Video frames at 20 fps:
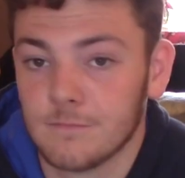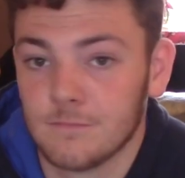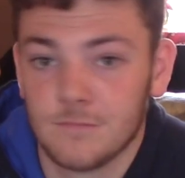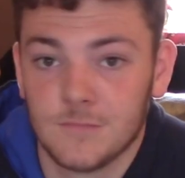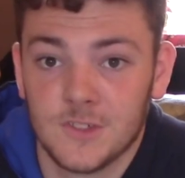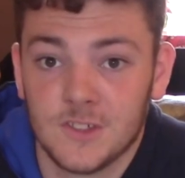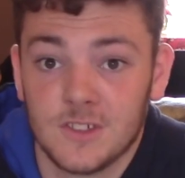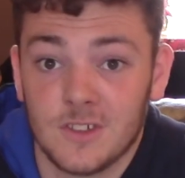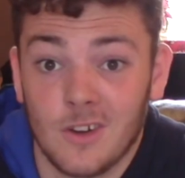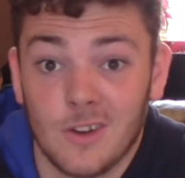
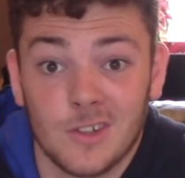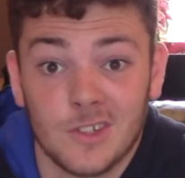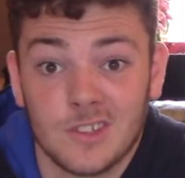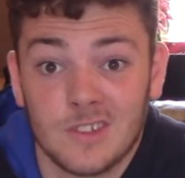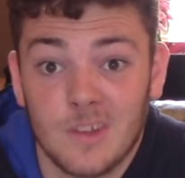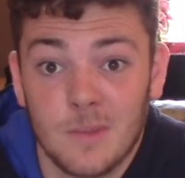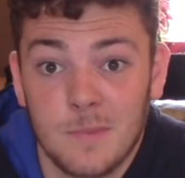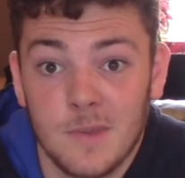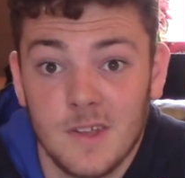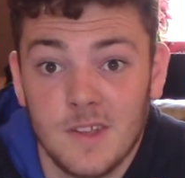Just an
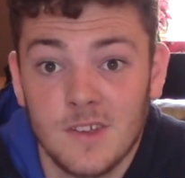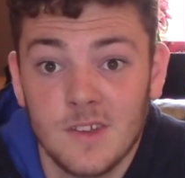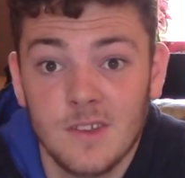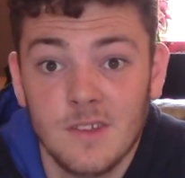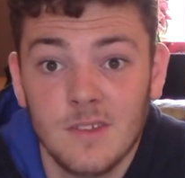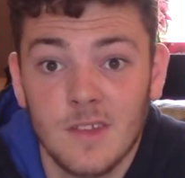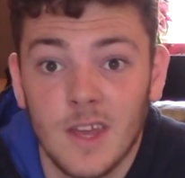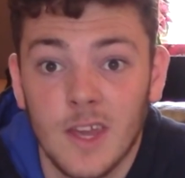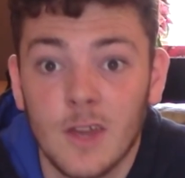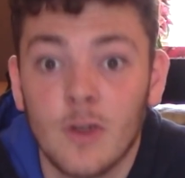honest opinion,
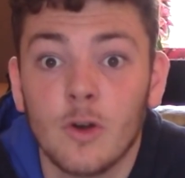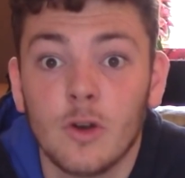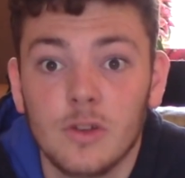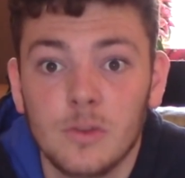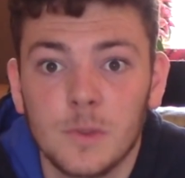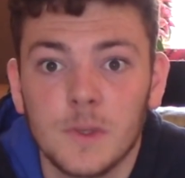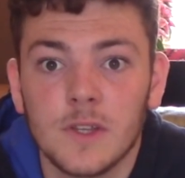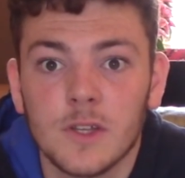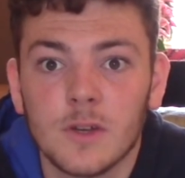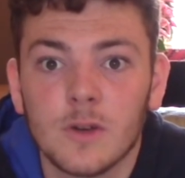he could
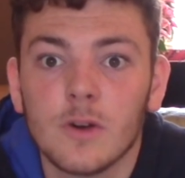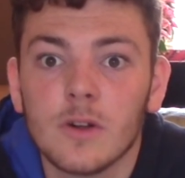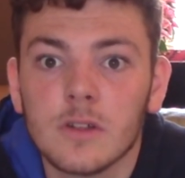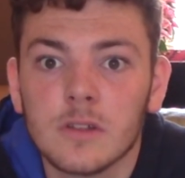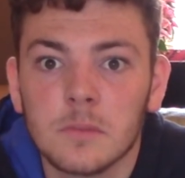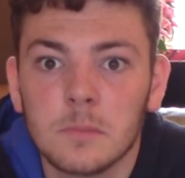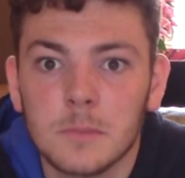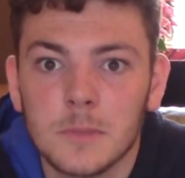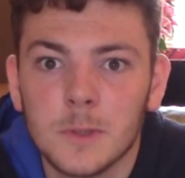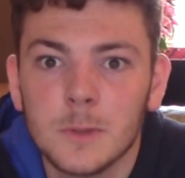win the
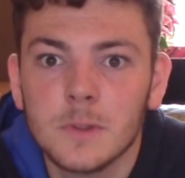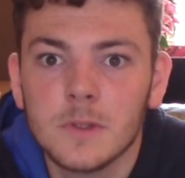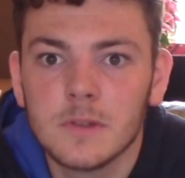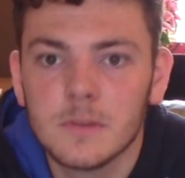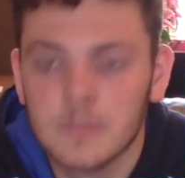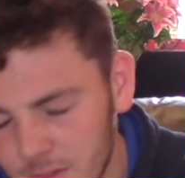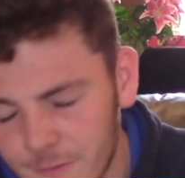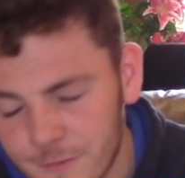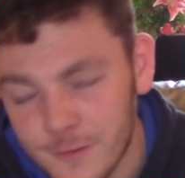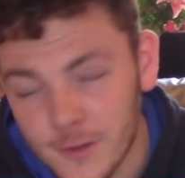Golden Boot.
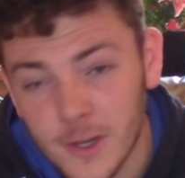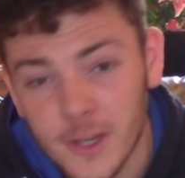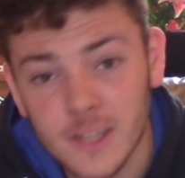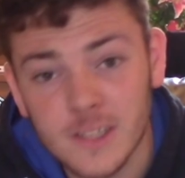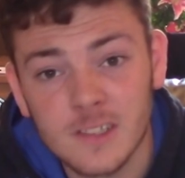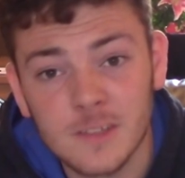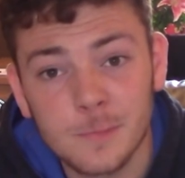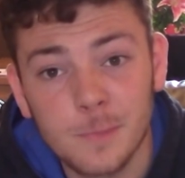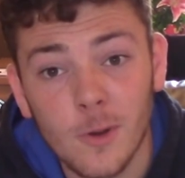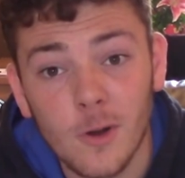
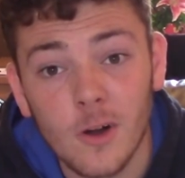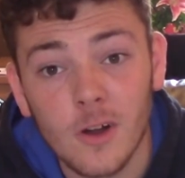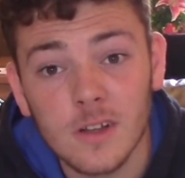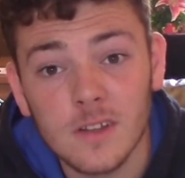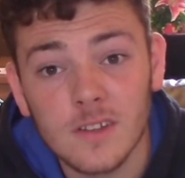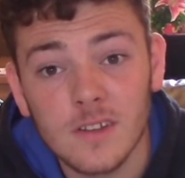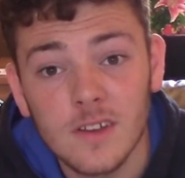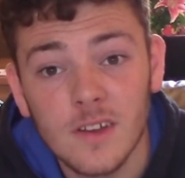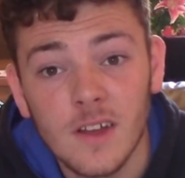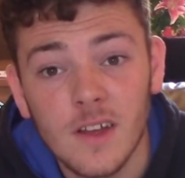3rd
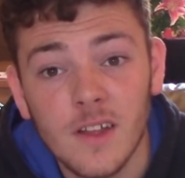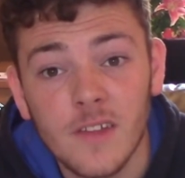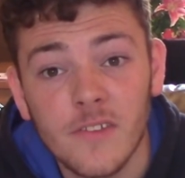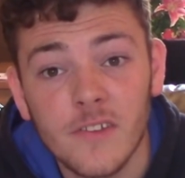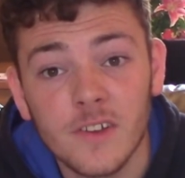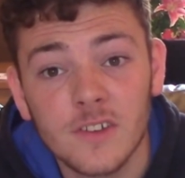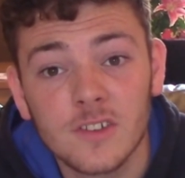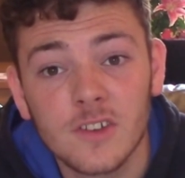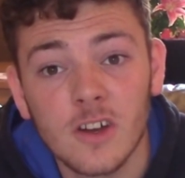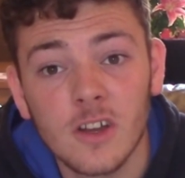spot,
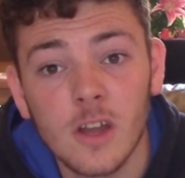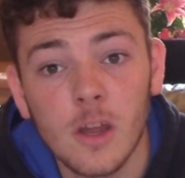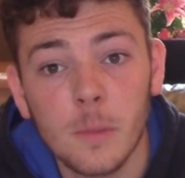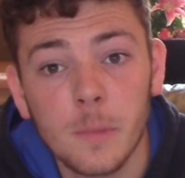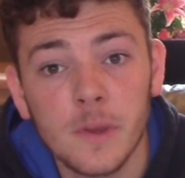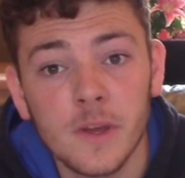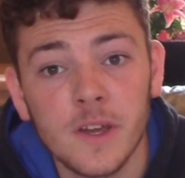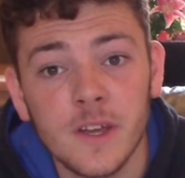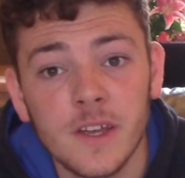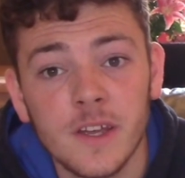there's going to
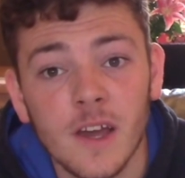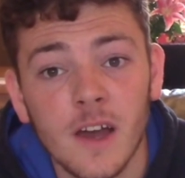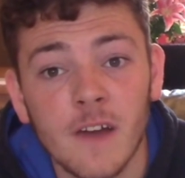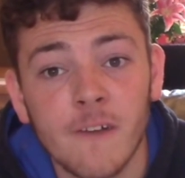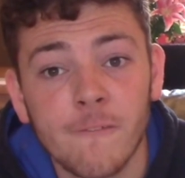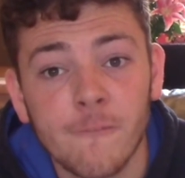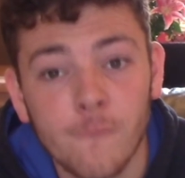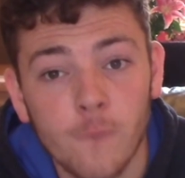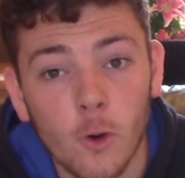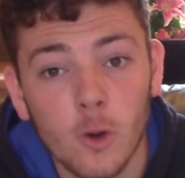be a
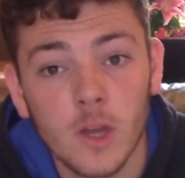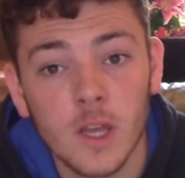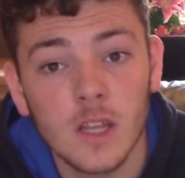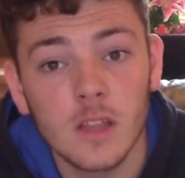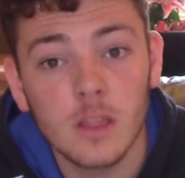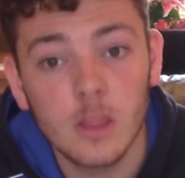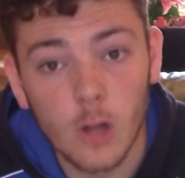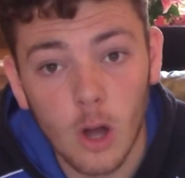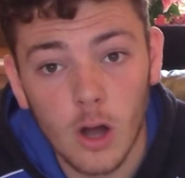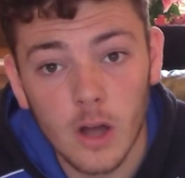
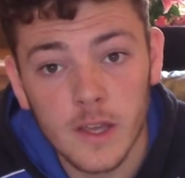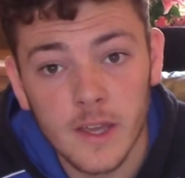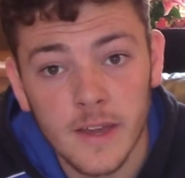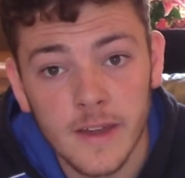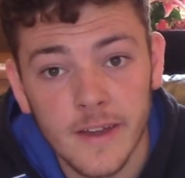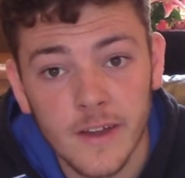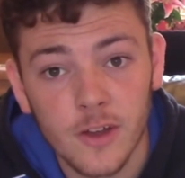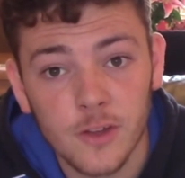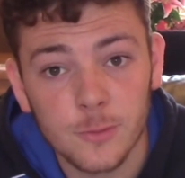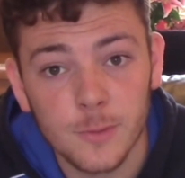fucking lot of
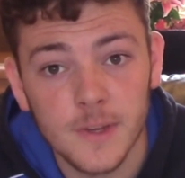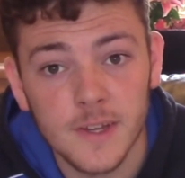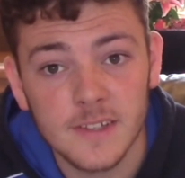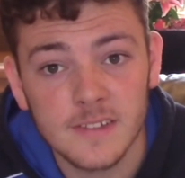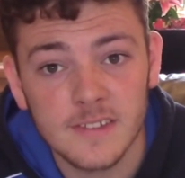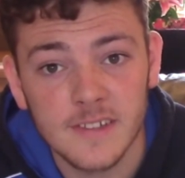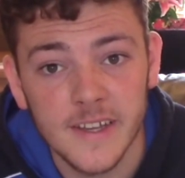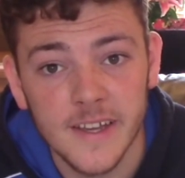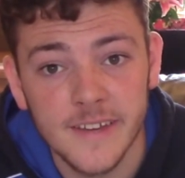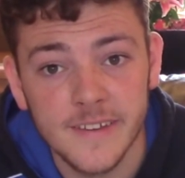chaos when I
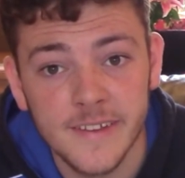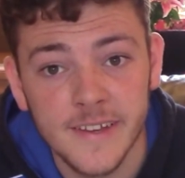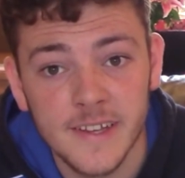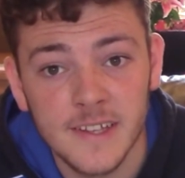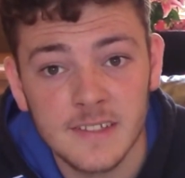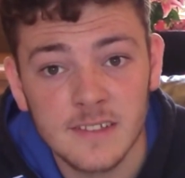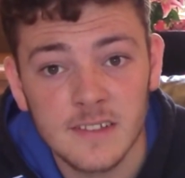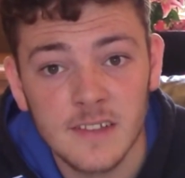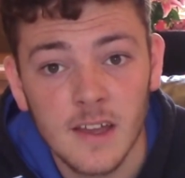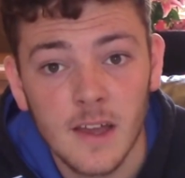say
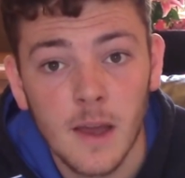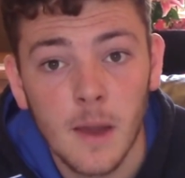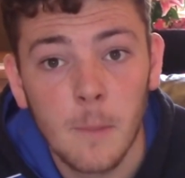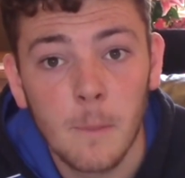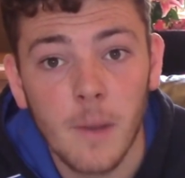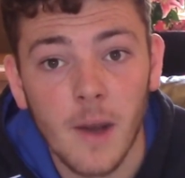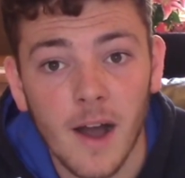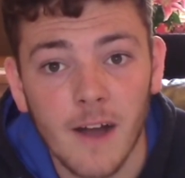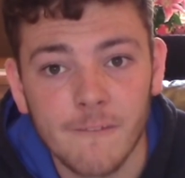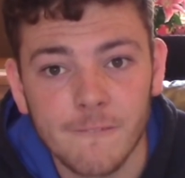this,
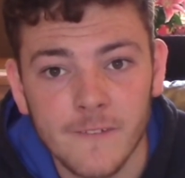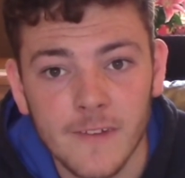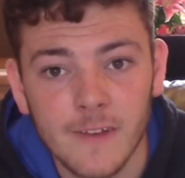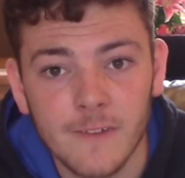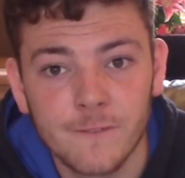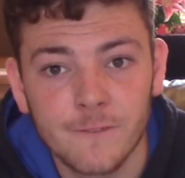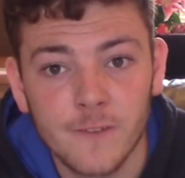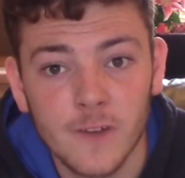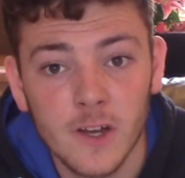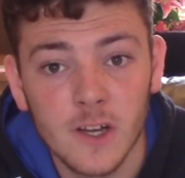but I think
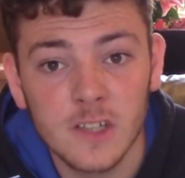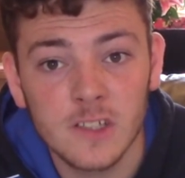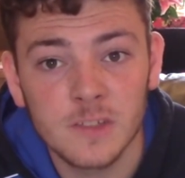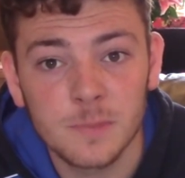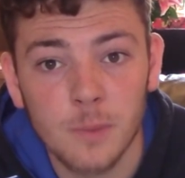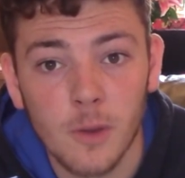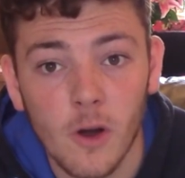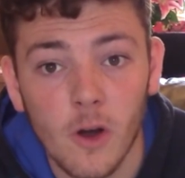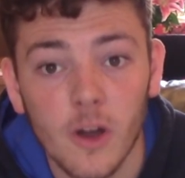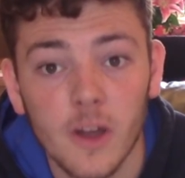3rd
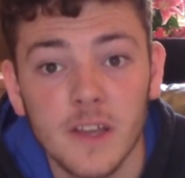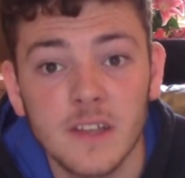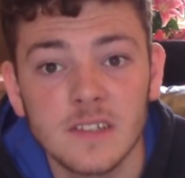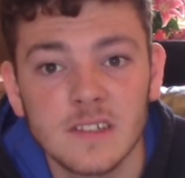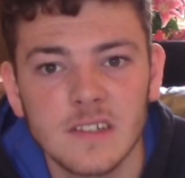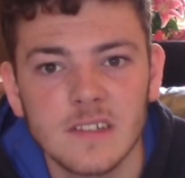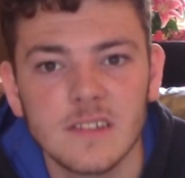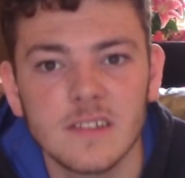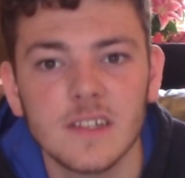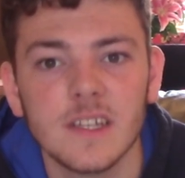spot is
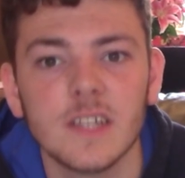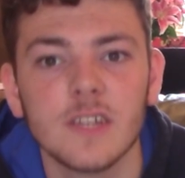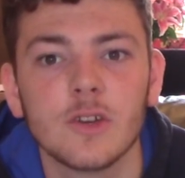indeed